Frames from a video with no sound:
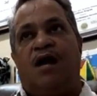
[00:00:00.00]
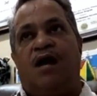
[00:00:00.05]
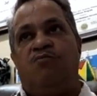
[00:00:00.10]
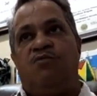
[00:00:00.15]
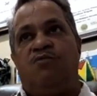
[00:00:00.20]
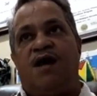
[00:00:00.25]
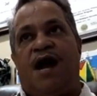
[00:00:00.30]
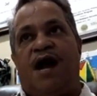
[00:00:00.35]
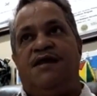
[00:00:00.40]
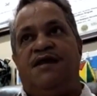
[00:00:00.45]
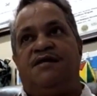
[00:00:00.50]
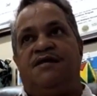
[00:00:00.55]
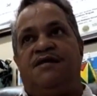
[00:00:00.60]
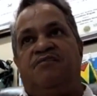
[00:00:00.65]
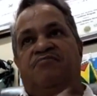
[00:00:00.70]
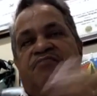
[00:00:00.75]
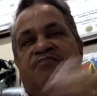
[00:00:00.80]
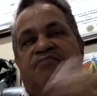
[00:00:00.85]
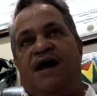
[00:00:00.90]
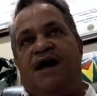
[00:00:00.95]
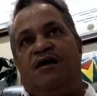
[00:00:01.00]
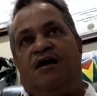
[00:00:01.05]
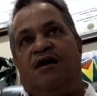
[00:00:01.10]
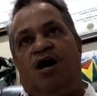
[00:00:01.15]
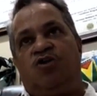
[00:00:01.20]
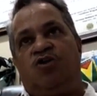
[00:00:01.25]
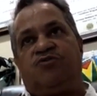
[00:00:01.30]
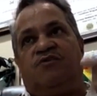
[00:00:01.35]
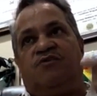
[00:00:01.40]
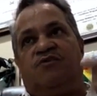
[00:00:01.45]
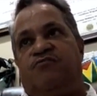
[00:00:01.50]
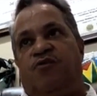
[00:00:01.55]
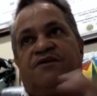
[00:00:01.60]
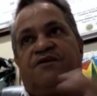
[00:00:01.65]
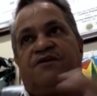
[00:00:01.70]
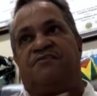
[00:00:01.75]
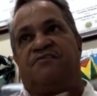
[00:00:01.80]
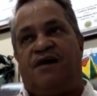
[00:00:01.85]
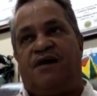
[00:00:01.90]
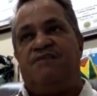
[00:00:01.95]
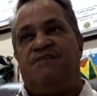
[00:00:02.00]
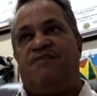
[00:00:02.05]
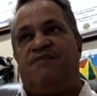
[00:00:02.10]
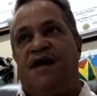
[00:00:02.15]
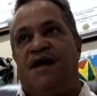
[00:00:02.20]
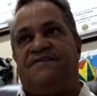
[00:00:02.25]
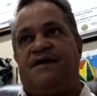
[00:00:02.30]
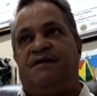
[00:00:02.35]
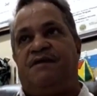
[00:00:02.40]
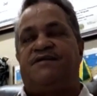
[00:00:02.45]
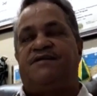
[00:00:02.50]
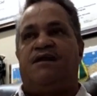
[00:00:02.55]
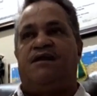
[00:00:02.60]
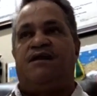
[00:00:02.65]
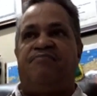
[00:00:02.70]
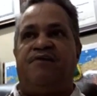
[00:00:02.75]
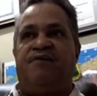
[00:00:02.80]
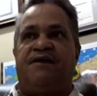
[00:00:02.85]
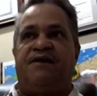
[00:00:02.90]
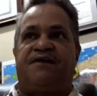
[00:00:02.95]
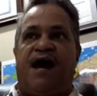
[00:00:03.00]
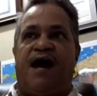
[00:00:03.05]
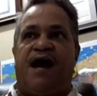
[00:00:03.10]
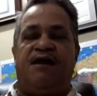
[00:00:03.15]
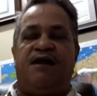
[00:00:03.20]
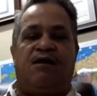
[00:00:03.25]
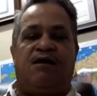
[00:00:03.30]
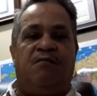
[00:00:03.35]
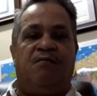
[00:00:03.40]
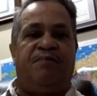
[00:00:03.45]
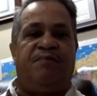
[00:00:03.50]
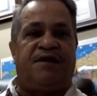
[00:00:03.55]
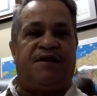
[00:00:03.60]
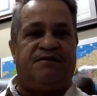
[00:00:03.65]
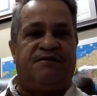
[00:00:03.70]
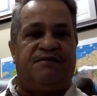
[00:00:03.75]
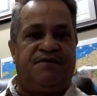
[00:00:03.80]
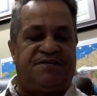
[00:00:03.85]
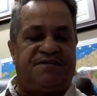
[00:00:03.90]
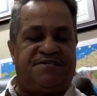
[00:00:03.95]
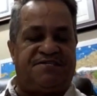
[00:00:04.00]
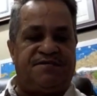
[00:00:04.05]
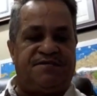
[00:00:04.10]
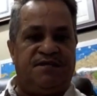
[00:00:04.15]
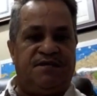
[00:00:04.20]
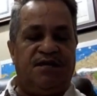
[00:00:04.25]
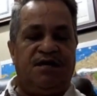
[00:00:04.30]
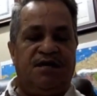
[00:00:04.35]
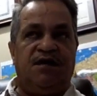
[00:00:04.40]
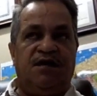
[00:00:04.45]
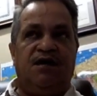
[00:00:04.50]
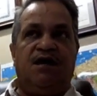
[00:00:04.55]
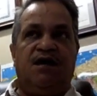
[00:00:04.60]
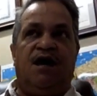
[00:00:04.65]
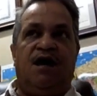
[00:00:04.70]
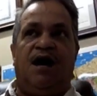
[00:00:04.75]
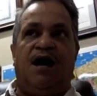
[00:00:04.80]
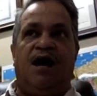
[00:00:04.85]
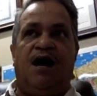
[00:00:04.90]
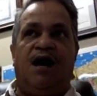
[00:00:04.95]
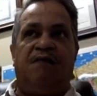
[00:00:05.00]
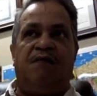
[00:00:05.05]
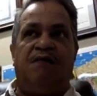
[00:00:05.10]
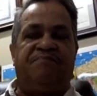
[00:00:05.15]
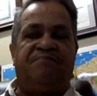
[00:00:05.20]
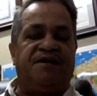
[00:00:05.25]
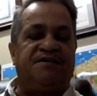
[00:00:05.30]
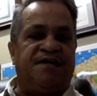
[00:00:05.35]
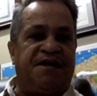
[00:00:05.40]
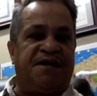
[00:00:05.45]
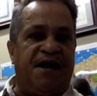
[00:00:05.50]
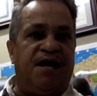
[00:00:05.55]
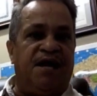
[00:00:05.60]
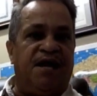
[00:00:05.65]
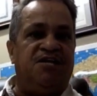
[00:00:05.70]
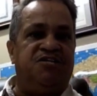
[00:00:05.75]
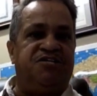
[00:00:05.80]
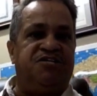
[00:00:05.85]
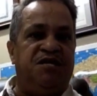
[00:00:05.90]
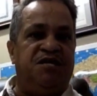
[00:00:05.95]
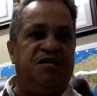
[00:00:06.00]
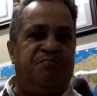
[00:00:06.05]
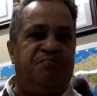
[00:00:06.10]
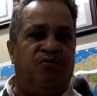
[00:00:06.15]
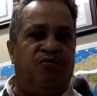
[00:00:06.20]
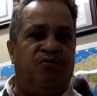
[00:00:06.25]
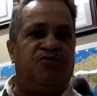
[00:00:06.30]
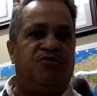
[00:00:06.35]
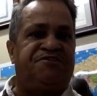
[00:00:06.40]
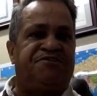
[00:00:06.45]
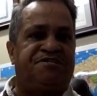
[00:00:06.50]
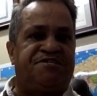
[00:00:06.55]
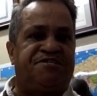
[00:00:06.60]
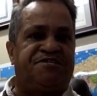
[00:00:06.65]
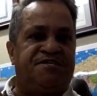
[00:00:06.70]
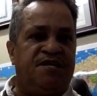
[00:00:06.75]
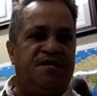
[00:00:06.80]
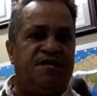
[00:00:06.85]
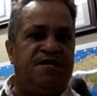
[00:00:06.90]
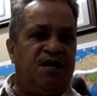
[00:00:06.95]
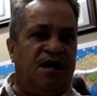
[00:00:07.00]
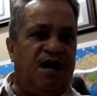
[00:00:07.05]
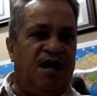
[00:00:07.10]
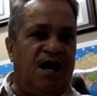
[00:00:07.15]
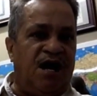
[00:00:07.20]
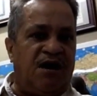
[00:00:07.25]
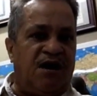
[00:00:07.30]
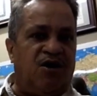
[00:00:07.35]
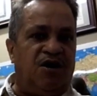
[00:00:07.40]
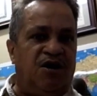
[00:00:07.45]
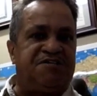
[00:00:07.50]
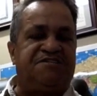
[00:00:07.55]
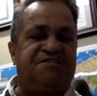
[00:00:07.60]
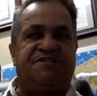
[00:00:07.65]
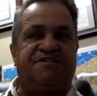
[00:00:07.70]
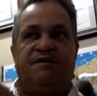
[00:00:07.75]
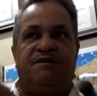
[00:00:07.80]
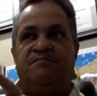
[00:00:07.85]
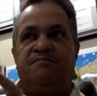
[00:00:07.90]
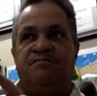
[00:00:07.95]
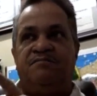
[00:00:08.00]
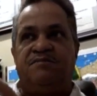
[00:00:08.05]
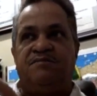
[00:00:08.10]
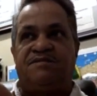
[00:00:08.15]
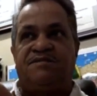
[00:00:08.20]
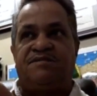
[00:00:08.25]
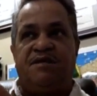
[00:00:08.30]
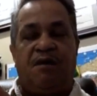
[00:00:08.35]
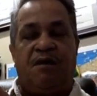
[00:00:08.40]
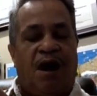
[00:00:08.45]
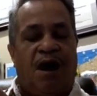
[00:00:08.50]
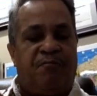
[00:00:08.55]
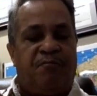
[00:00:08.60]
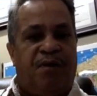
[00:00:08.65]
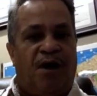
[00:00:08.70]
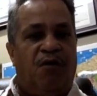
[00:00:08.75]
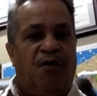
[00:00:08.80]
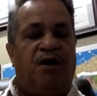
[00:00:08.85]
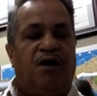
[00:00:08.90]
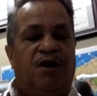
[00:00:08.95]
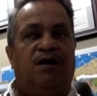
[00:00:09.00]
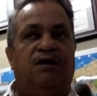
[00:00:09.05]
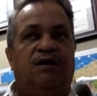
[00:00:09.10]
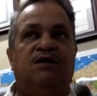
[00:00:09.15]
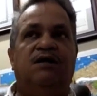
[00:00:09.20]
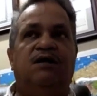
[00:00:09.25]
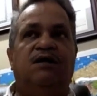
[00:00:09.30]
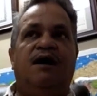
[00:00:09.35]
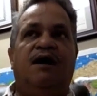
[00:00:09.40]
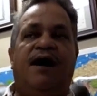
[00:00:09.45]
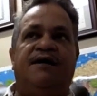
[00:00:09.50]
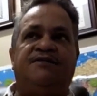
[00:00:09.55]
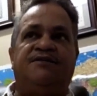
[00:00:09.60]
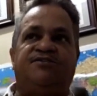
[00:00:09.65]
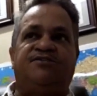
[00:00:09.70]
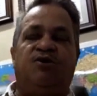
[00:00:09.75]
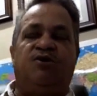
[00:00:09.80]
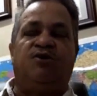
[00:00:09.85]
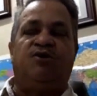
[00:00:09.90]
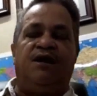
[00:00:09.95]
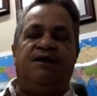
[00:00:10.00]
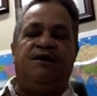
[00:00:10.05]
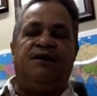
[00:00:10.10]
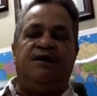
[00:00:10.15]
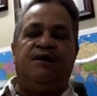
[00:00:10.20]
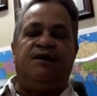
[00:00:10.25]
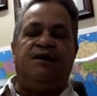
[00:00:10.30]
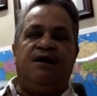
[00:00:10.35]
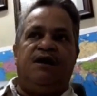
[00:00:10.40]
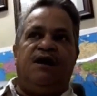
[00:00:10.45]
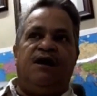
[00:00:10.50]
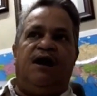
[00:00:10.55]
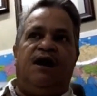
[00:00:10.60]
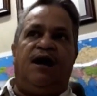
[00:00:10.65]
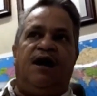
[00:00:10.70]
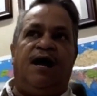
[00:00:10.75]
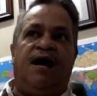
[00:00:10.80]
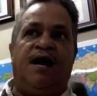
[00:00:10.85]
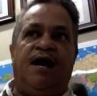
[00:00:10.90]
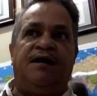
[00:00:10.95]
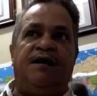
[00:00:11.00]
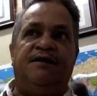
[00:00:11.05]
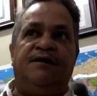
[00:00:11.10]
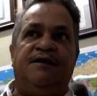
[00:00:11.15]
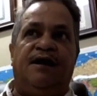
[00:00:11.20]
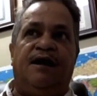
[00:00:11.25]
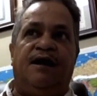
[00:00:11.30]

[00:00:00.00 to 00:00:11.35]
we identified 145 items that affect Guyana competitiveness. Things like energy, ports, customs, power, and so on. And